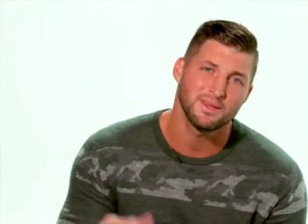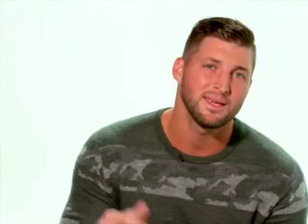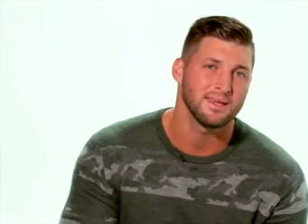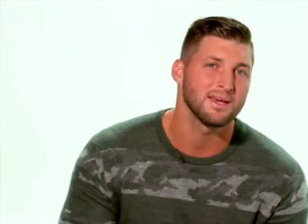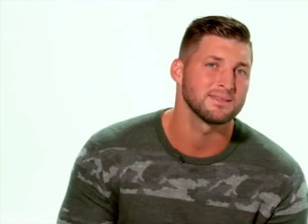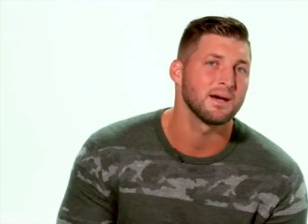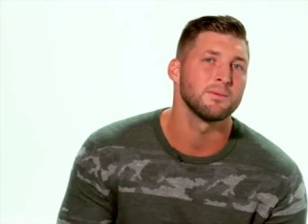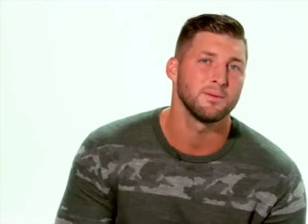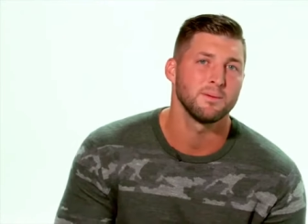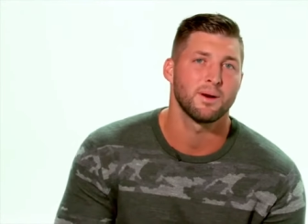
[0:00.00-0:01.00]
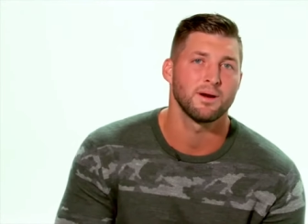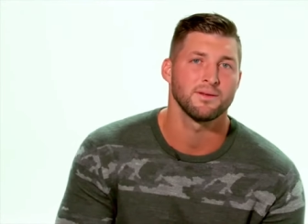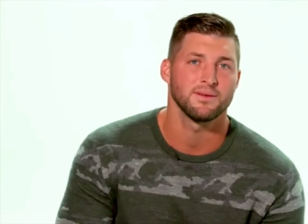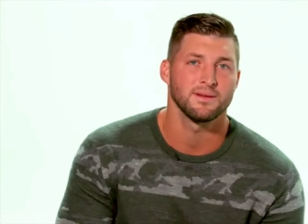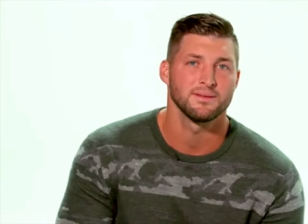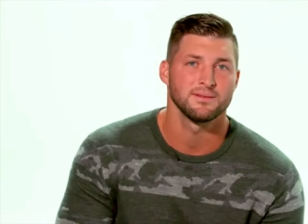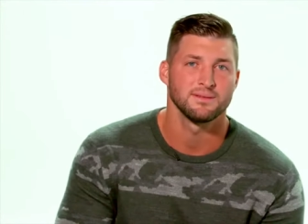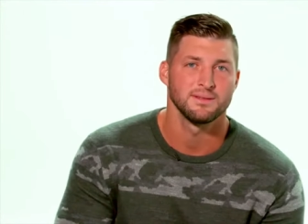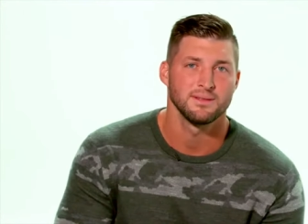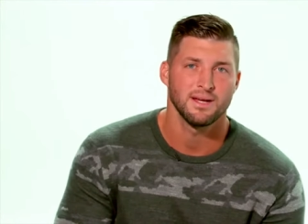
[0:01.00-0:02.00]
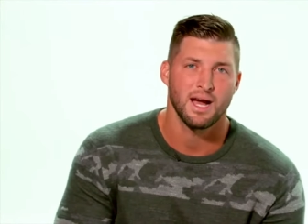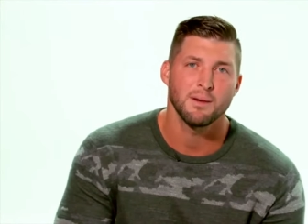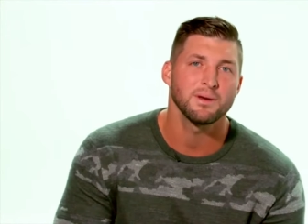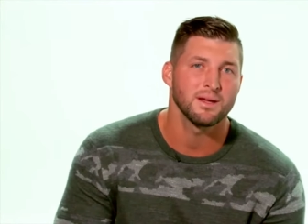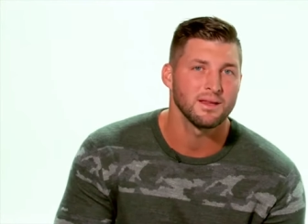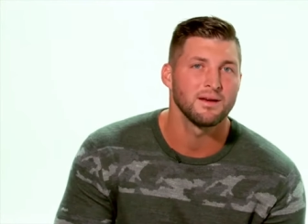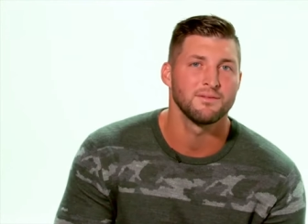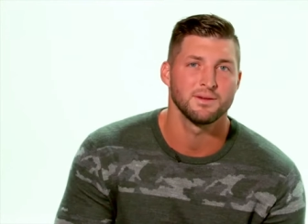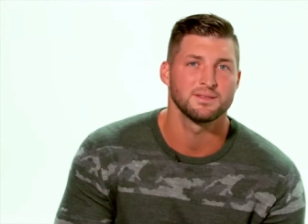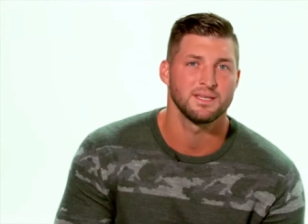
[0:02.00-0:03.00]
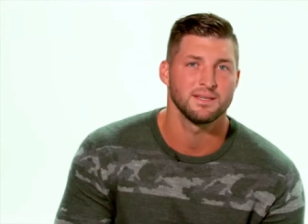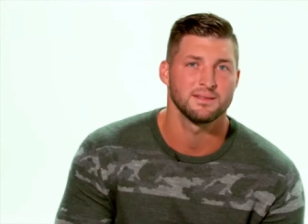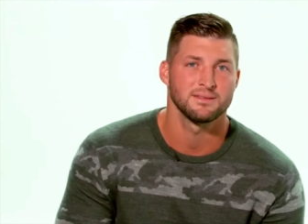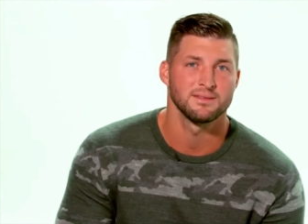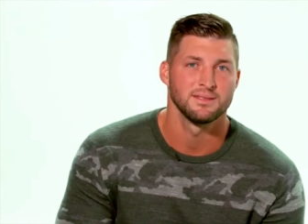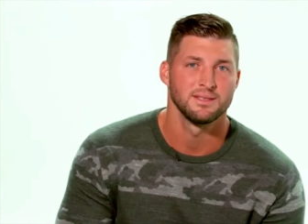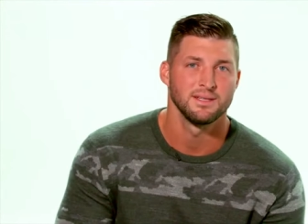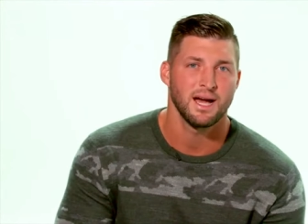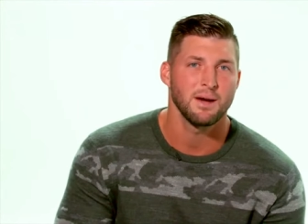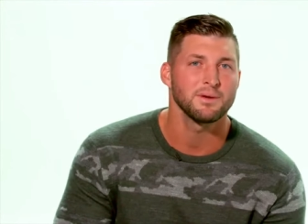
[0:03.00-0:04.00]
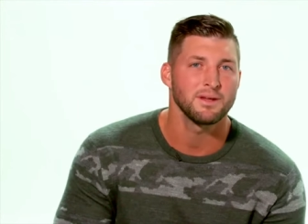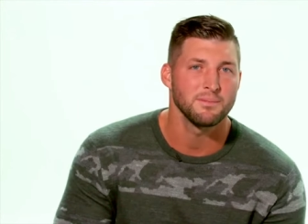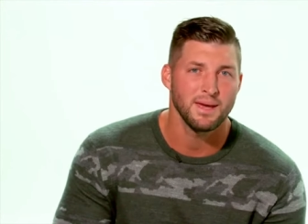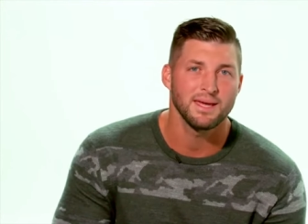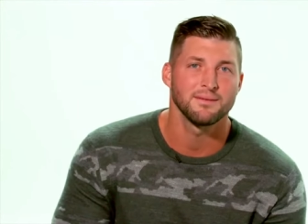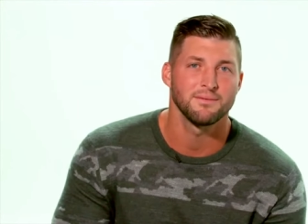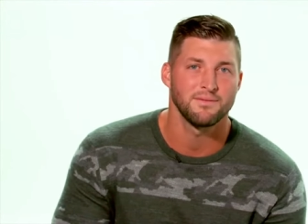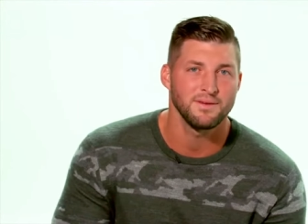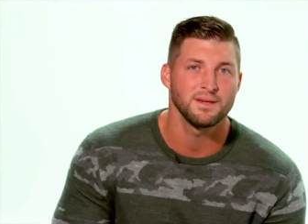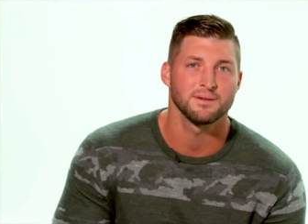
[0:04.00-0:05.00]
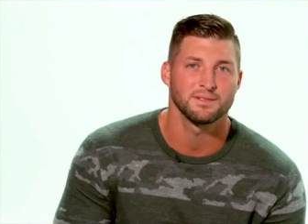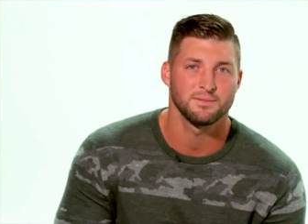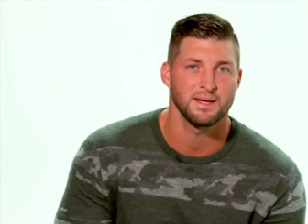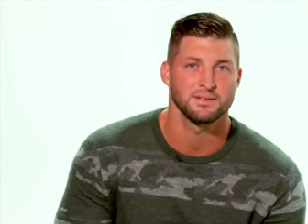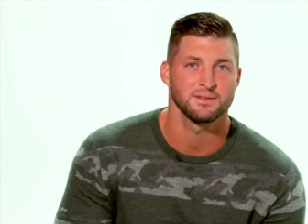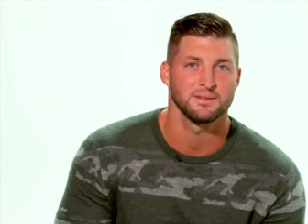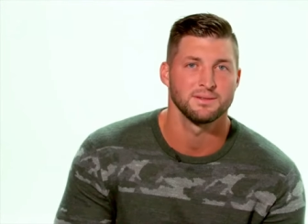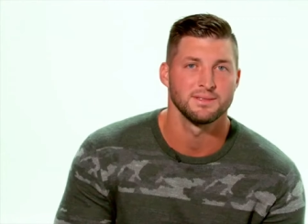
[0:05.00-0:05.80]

saying, yes, I'm gonna be part of it. I'm gonna love those kids. I'm gonna make them feel special.